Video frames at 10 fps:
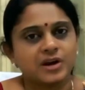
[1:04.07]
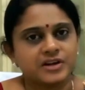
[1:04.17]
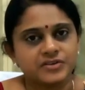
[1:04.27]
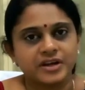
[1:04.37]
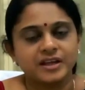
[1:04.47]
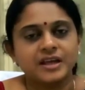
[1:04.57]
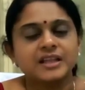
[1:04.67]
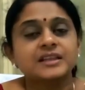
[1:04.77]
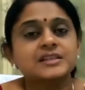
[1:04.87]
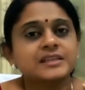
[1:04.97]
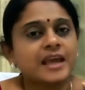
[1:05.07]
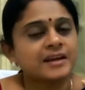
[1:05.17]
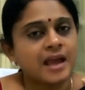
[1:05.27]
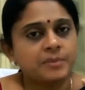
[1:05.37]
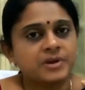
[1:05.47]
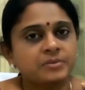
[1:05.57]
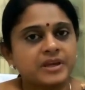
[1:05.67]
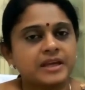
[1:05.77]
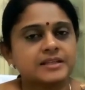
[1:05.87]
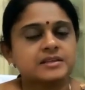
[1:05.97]
your artery. This can happen
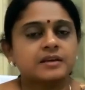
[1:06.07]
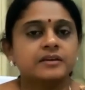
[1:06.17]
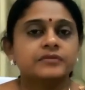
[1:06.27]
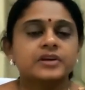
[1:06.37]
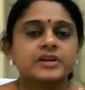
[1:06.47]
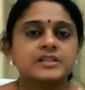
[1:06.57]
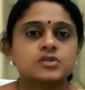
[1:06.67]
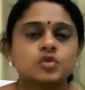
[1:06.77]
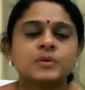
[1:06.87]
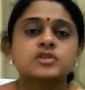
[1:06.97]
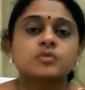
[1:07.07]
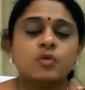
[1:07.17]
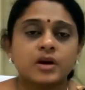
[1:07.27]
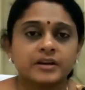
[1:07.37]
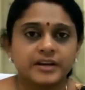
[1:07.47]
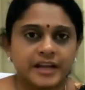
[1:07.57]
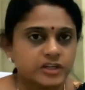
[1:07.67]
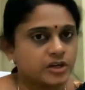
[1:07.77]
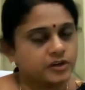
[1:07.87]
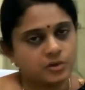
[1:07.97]
because if there is too much of water
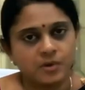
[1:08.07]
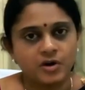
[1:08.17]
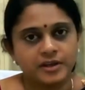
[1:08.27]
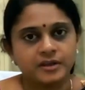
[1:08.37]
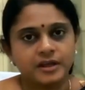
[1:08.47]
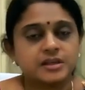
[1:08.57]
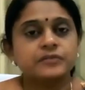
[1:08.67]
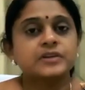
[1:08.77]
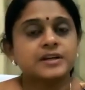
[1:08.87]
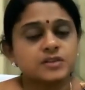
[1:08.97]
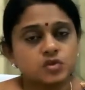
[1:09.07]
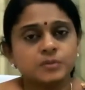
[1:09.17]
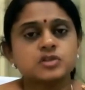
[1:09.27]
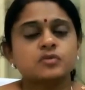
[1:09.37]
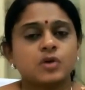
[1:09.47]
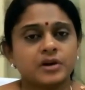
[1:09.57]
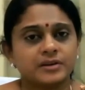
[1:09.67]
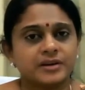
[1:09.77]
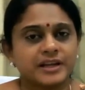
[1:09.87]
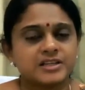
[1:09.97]
retention in your body. If there is too much of
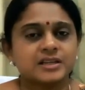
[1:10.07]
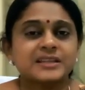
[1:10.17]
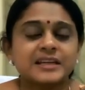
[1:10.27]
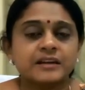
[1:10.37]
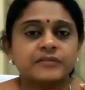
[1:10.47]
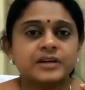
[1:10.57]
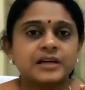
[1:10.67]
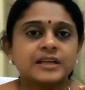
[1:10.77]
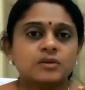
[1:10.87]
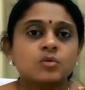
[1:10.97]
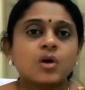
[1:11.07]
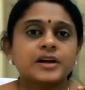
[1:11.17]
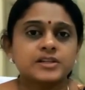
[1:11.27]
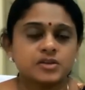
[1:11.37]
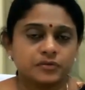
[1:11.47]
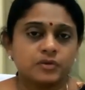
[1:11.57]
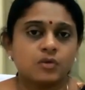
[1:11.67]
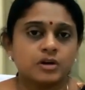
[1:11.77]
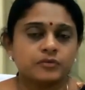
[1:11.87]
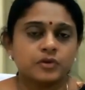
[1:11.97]
water retention, then definitely the quantity of the
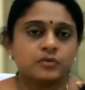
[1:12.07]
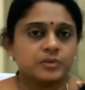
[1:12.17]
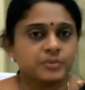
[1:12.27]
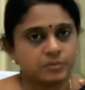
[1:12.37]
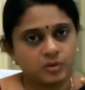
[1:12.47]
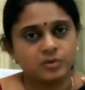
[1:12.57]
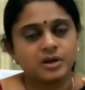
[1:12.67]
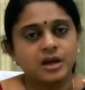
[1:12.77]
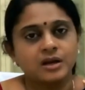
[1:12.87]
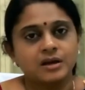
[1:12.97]
water flow will be more.